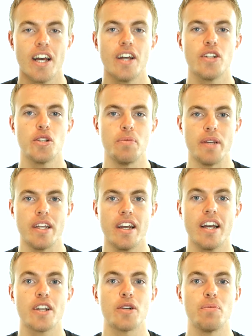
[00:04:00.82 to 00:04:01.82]
to be
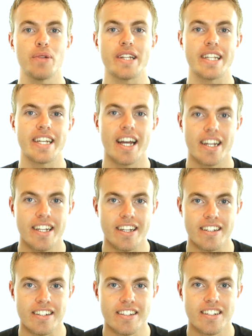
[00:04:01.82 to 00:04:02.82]
completely at ease,
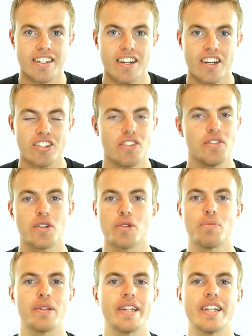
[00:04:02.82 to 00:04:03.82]
to feel
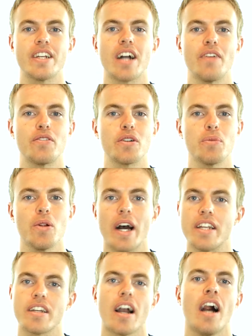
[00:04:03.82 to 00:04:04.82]
completely comfortable
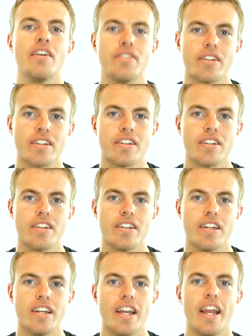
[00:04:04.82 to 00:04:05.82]
and confident
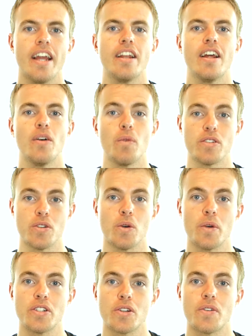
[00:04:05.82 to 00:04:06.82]
in what's
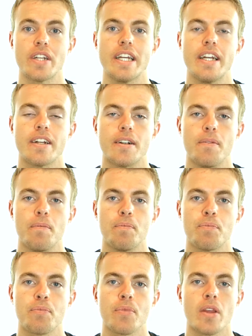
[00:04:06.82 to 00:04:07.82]
always already here.
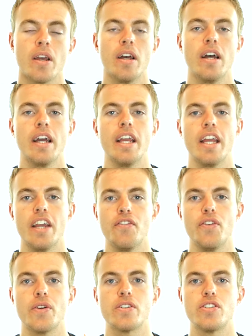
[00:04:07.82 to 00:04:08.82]
If
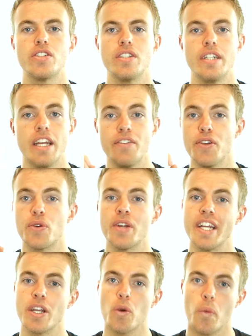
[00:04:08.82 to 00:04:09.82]
you're, if you're
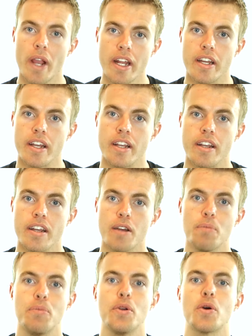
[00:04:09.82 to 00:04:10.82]
equating
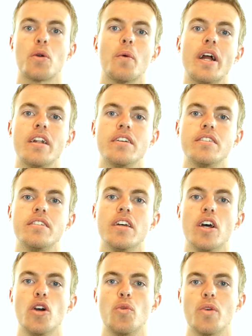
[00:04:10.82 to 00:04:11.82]
pure awareness
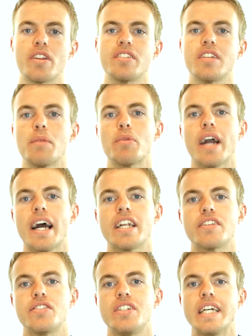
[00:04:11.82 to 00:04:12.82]
with some kind
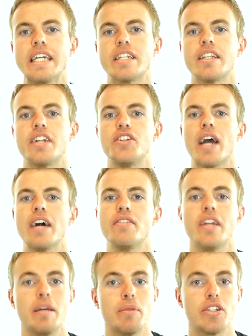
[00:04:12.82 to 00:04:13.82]
of state that you have
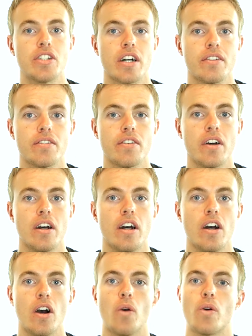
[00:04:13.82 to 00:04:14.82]
an image of
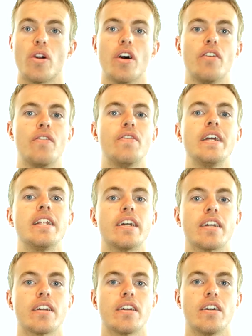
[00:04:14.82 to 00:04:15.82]
or a
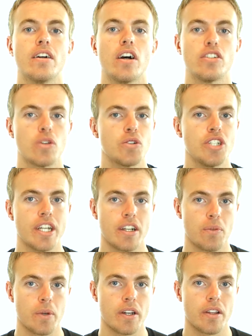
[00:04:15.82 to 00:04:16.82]
feeling associated
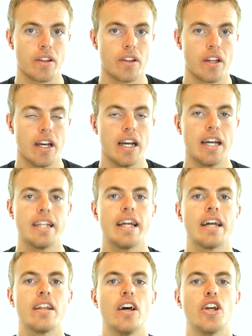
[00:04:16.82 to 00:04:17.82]
with,
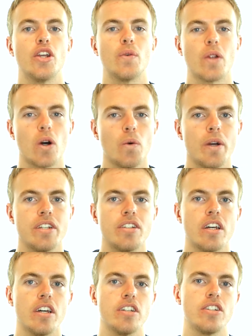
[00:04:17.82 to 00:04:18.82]
then you will always
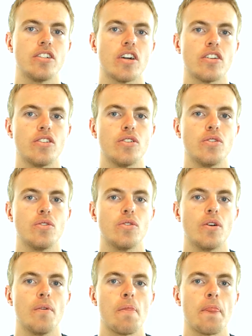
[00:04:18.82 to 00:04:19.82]
start to,
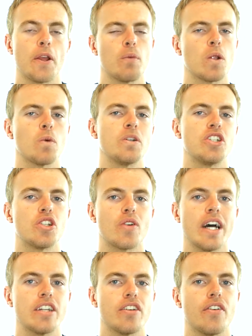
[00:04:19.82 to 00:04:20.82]
you will always
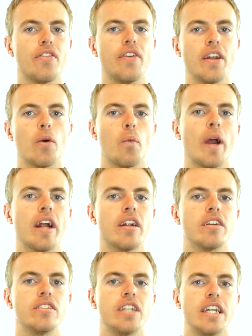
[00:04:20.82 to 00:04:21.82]
try to fit
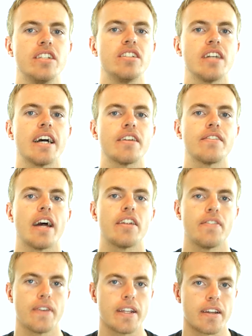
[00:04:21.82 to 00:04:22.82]
awareness inside of that
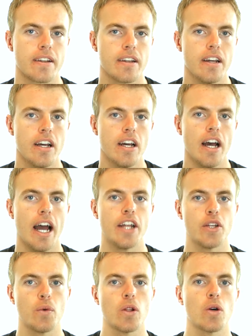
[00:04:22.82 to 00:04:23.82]
feeling. And
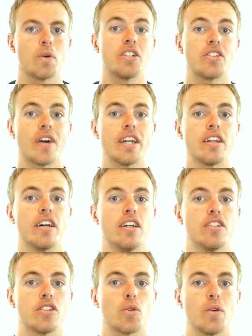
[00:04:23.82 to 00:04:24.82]
you will always try to
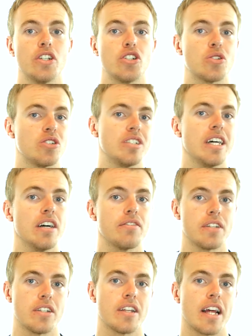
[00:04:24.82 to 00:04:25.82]
squeeze yourself
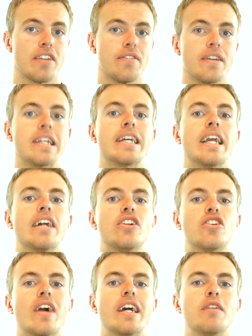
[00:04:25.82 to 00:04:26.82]
into that feeling and
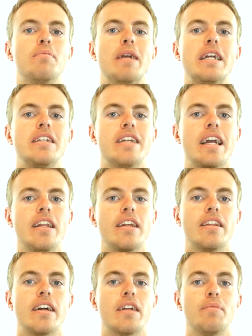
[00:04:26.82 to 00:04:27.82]
try to maintain
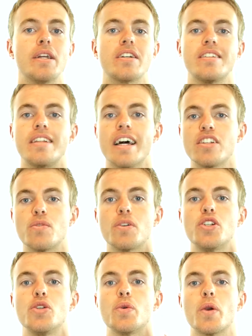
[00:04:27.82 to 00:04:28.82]
it there, because that's
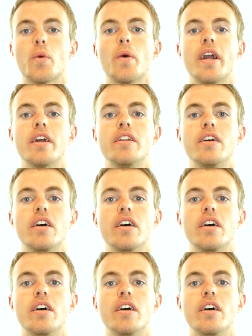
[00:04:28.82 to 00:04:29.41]
what you equate